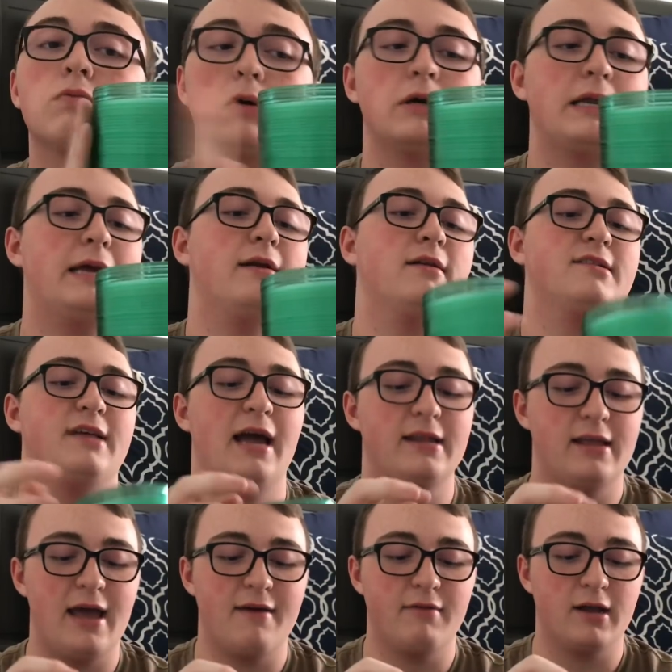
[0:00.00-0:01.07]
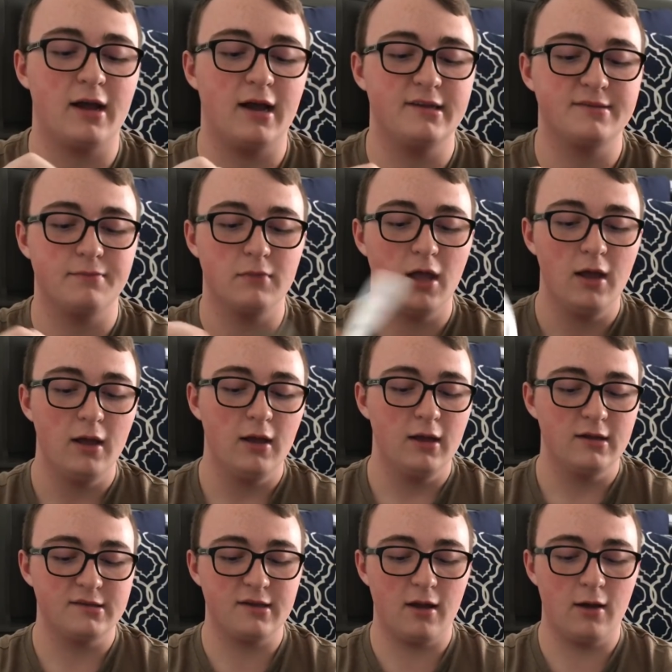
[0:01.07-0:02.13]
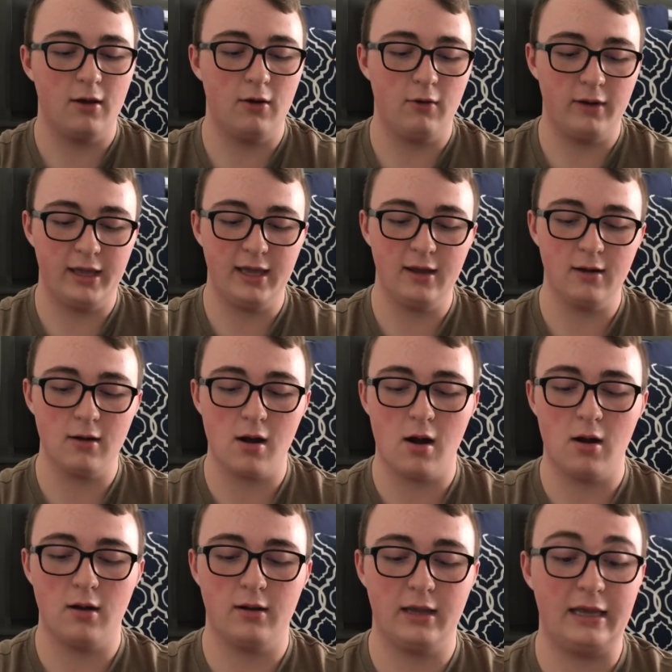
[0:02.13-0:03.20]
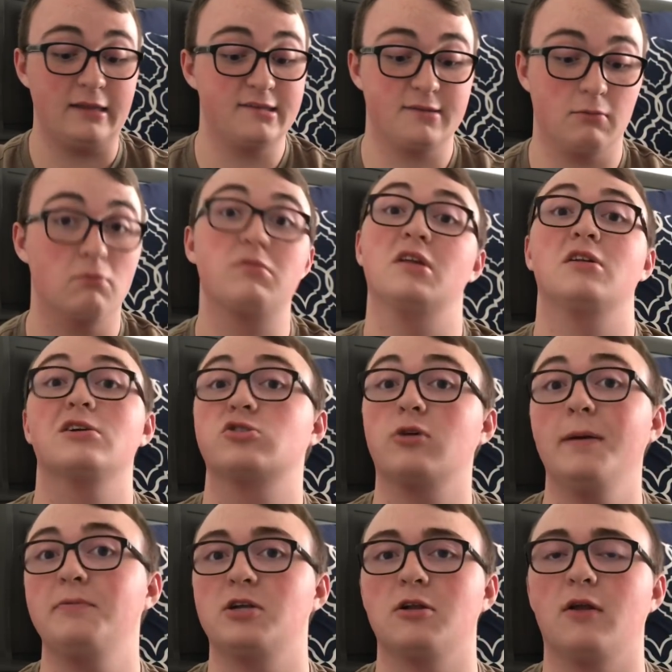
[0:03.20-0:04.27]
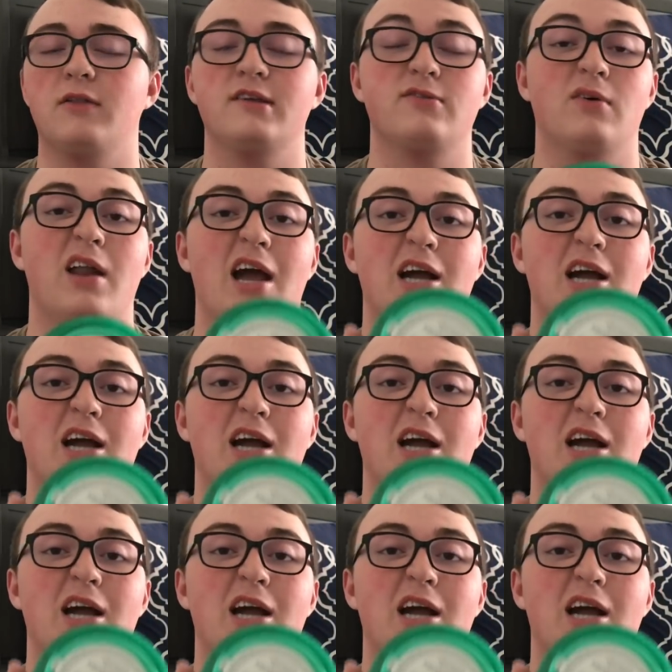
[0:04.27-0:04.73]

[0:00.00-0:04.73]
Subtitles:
pretty. Just had to have it, guys. So, here is the description on this one,